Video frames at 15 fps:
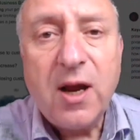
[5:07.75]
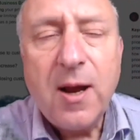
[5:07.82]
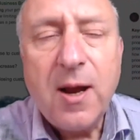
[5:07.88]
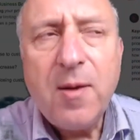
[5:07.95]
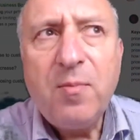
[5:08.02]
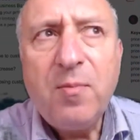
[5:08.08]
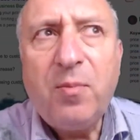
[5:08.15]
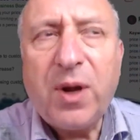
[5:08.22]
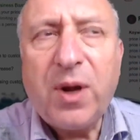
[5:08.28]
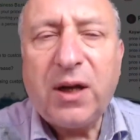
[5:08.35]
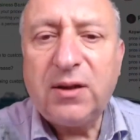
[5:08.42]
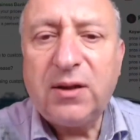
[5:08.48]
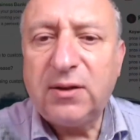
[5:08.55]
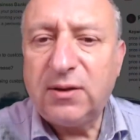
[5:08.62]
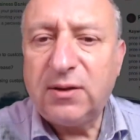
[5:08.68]
But
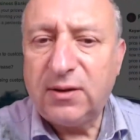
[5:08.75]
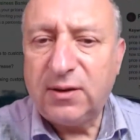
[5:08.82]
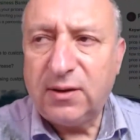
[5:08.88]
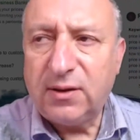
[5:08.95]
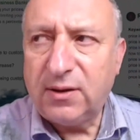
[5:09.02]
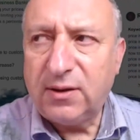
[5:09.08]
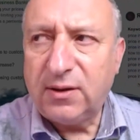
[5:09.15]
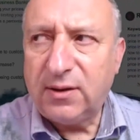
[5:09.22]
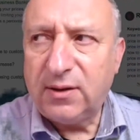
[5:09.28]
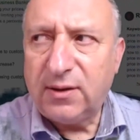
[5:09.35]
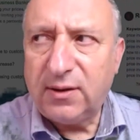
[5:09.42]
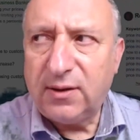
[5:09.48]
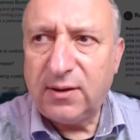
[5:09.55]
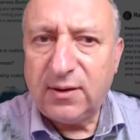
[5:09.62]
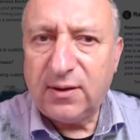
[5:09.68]

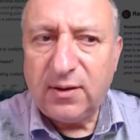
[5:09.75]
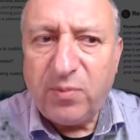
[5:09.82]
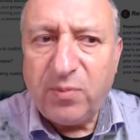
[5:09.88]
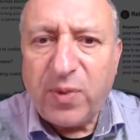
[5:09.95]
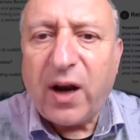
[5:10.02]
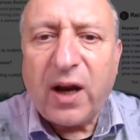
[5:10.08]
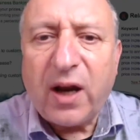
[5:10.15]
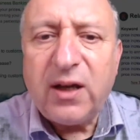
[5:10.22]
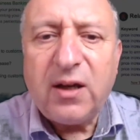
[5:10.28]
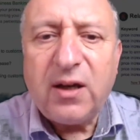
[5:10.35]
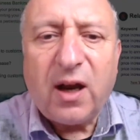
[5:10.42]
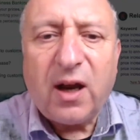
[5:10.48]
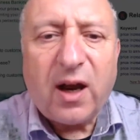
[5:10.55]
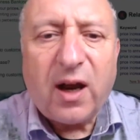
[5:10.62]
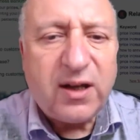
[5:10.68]
but I, I
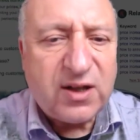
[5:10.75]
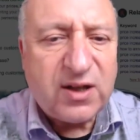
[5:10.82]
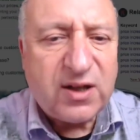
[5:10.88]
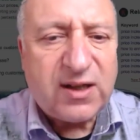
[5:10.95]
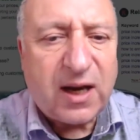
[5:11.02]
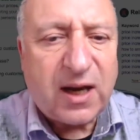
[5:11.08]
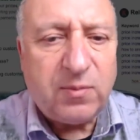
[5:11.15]
just kept